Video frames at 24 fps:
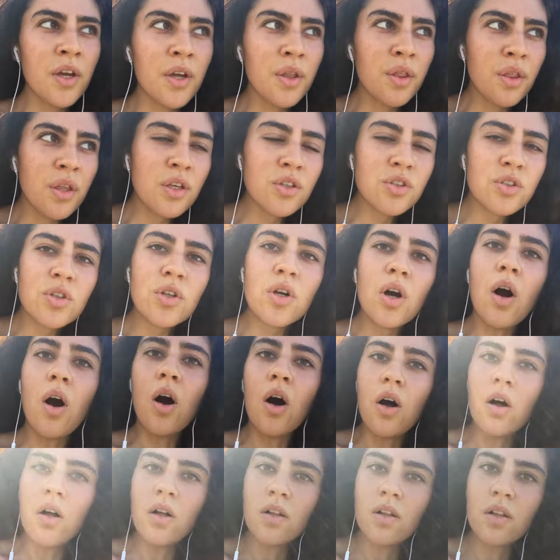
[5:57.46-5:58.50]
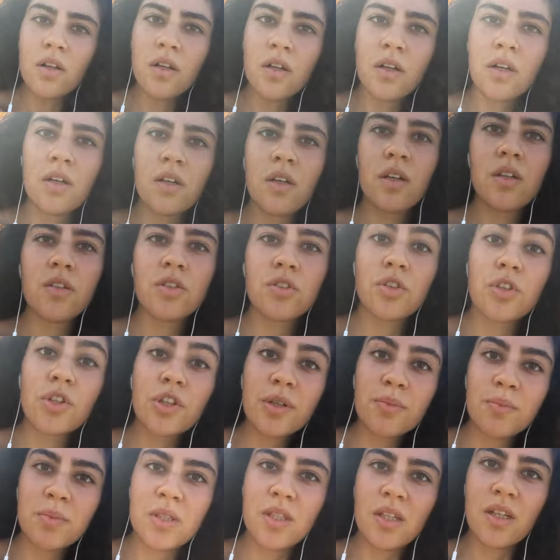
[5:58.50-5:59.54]
These are all
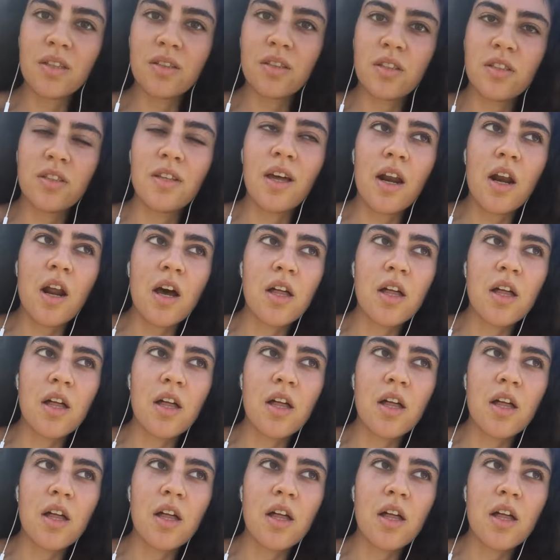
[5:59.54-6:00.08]
circumstances that